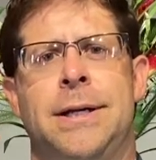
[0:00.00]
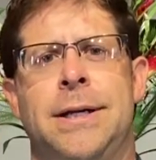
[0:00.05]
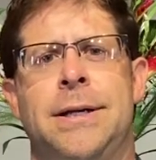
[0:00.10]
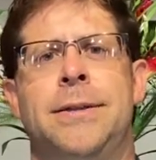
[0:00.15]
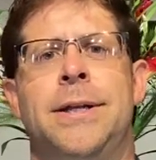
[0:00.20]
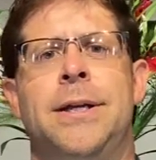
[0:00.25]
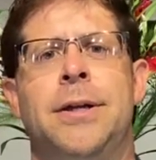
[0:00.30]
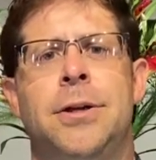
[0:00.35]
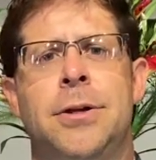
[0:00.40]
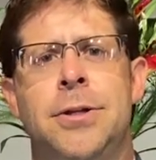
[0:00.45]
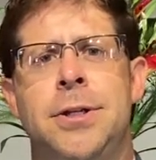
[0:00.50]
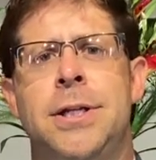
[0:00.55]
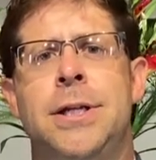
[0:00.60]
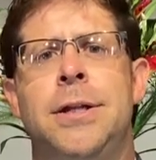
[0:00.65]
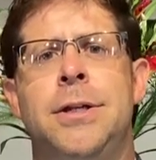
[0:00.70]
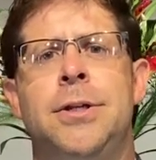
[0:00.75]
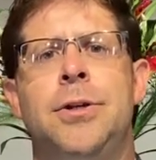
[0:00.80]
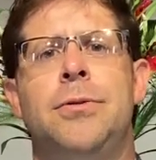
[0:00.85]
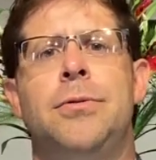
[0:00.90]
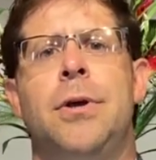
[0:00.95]
than
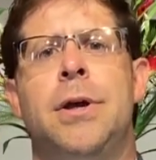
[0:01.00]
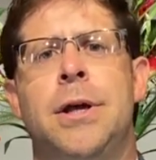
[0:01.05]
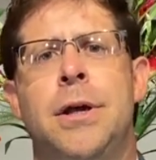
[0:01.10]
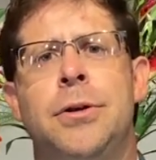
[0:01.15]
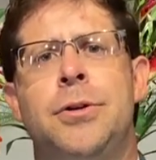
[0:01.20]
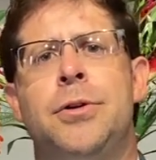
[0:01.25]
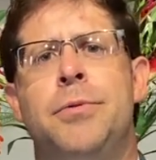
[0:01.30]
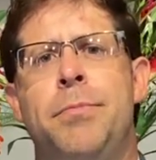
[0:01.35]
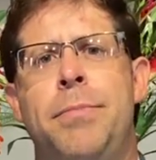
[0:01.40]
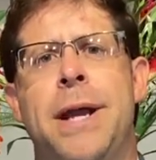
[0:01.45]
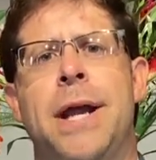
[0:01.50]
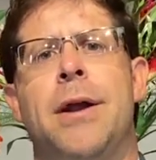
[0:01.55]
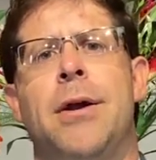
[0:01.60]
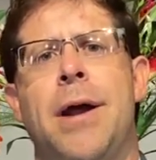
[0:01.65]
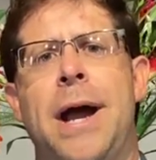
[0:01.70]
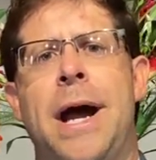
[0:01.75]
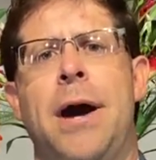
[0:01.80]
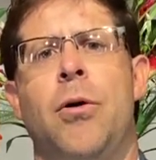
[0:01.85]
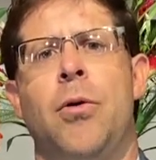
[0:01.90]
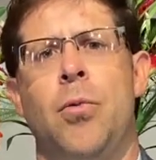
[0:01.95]
continue to bear
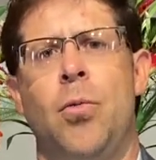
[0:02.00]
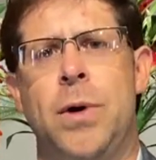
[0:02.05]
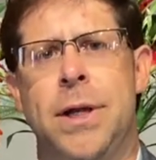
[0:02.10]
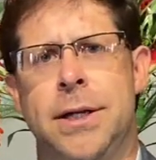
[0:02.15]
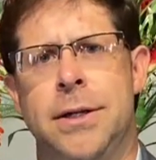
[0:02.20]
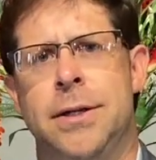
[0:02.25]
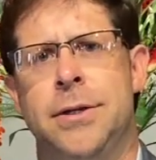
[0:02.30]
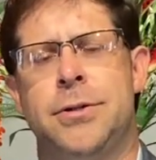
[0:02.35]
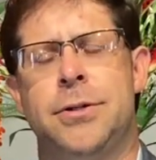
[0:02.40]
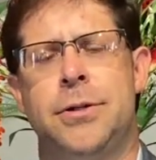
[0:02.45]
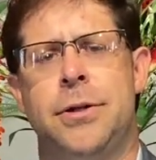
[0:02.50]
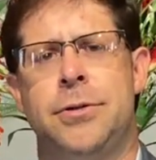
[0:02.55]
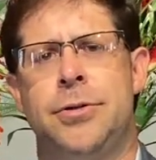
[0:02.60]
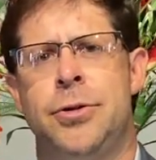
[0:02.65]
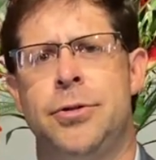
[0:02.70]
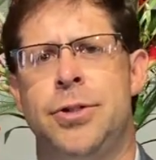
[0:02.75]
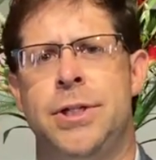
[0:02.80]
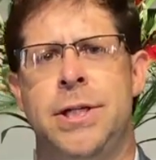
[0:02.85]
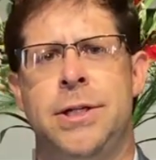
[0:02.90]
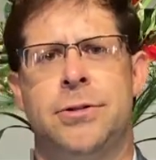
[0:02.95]
our witness to
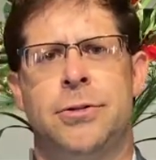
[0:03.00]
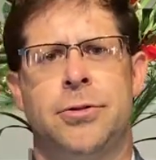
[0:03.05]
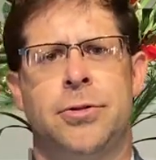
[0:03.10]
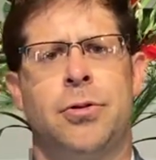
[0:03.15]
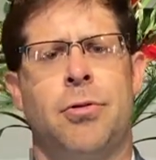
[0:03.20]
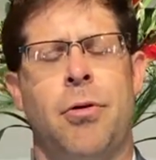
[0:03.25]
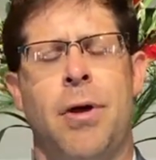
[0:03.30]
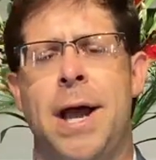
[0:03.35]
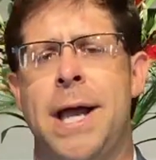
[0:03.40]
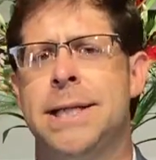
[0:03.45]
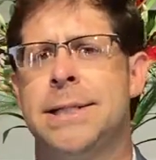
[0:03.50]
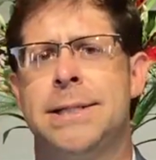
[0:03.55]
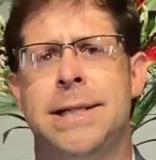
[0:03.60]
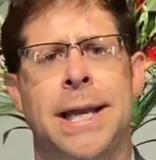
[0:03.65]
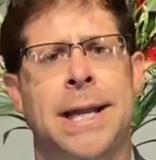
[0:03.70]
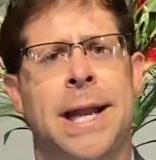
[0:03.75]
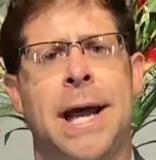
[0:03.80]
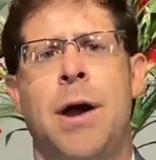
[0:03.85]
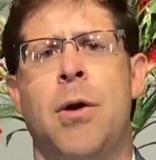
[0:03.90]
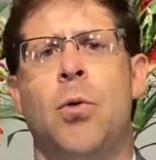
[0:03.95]
Jesus Christ
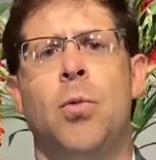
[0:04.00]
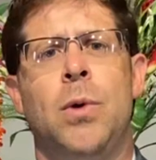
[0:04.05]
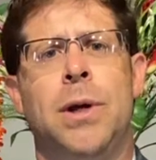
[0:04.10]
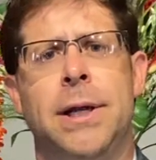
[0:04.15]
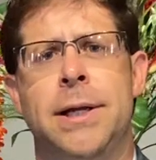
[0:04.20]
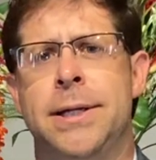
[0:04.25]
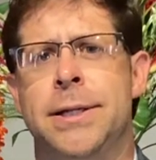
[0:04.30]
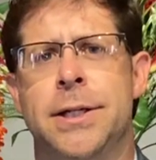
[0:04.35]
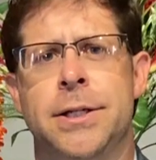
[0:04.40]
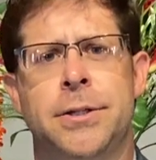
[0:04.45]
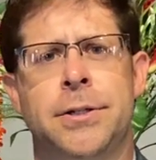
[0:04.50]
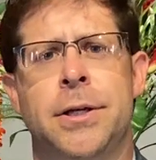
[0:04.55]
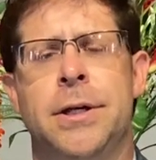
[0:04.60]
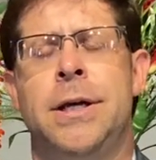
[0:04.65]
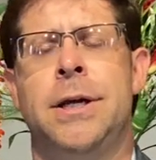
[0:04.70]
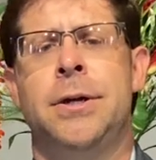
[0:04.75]
and our willingness